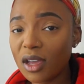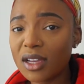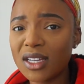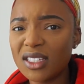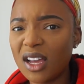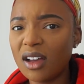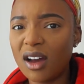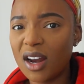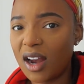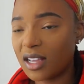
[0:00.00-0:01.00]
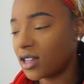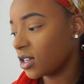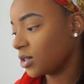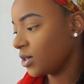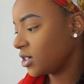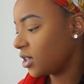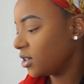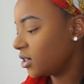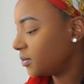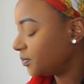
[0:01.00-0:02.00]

That's how God and I talk to each other.